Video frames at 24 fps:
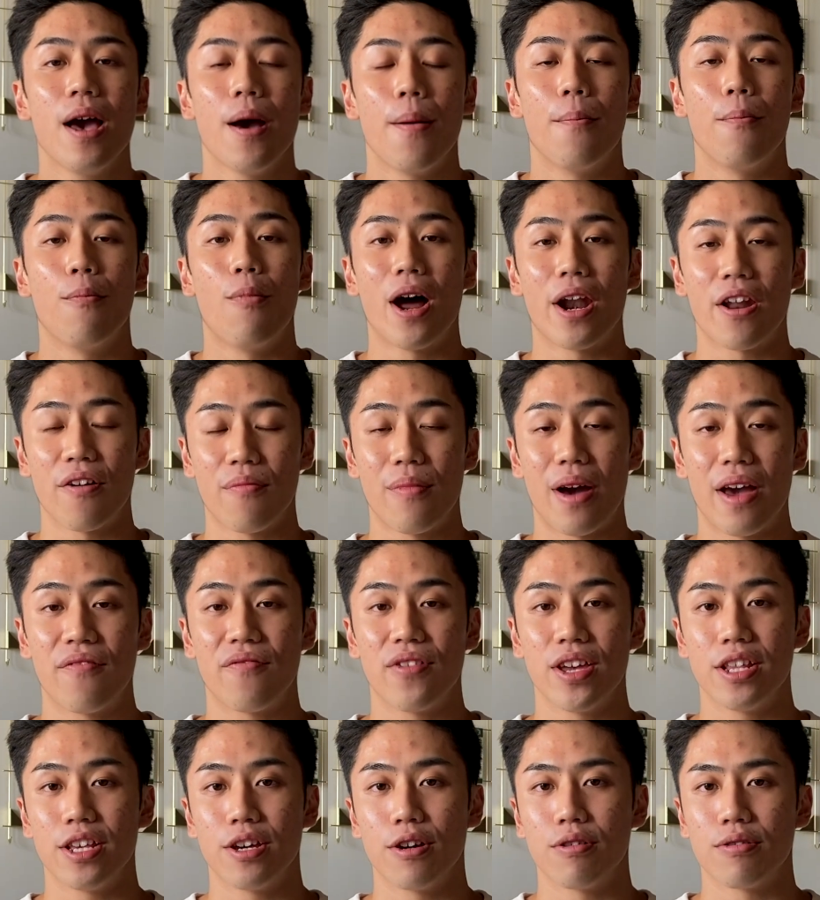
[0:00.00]
one of my
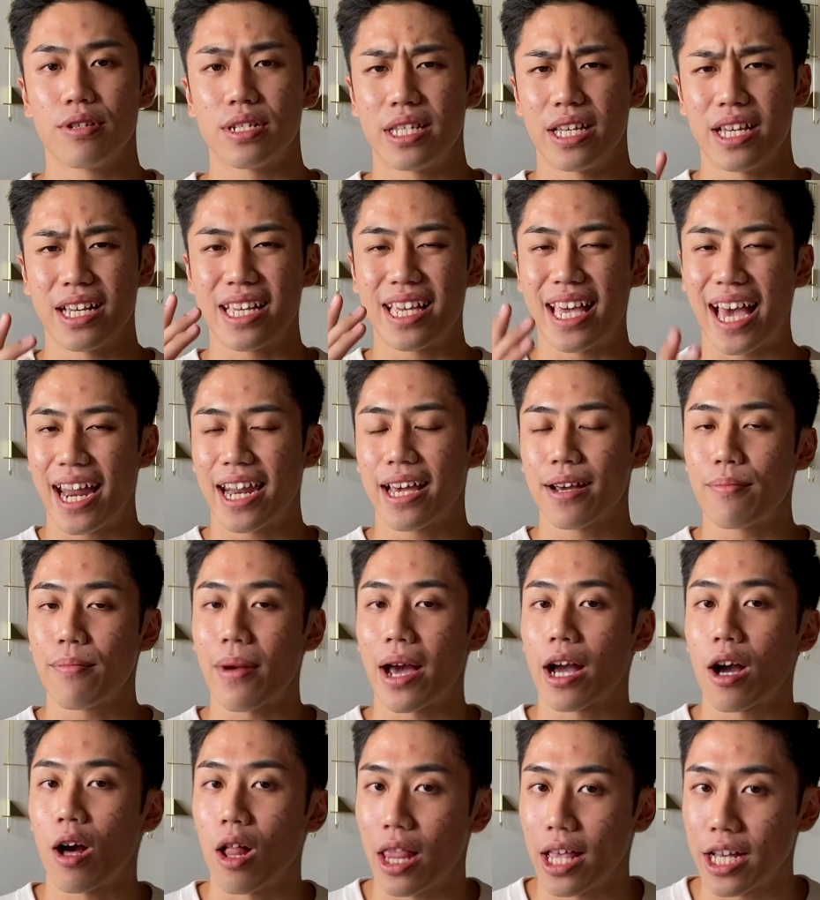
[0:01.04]
videos, the Getting My
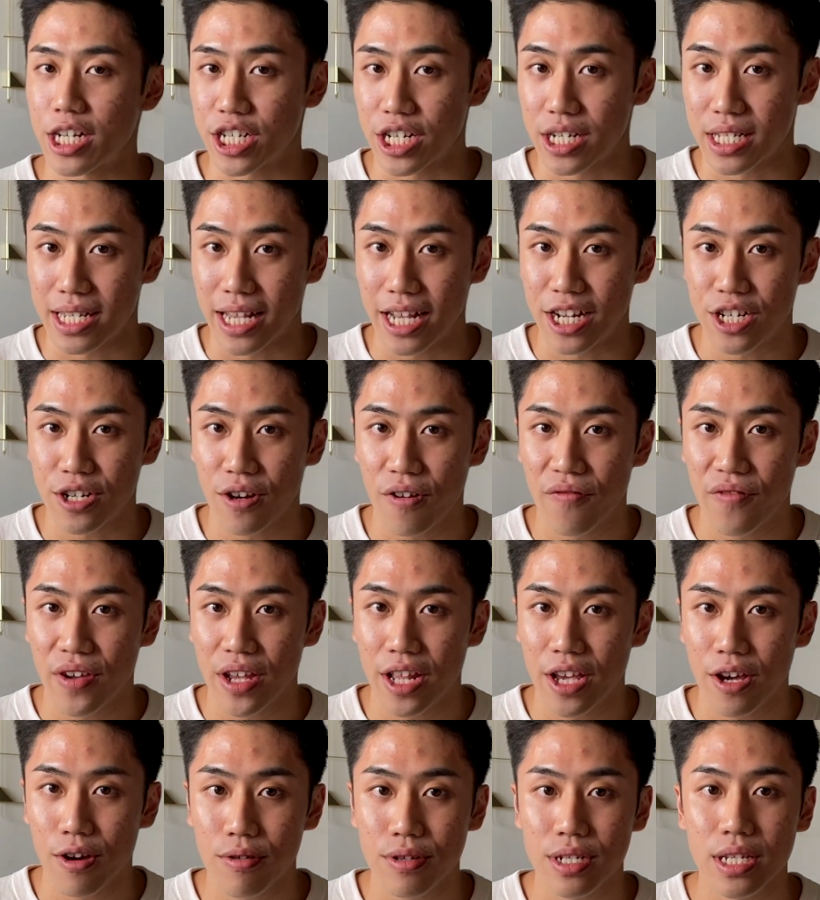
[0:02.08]
College Essential
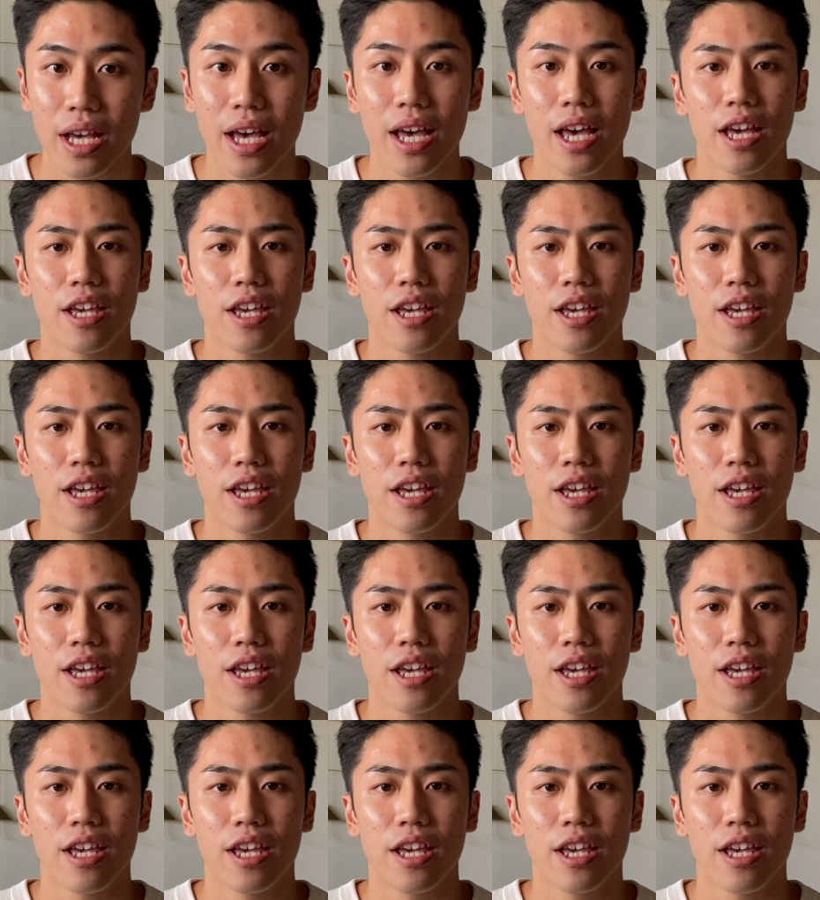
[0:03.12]
videos.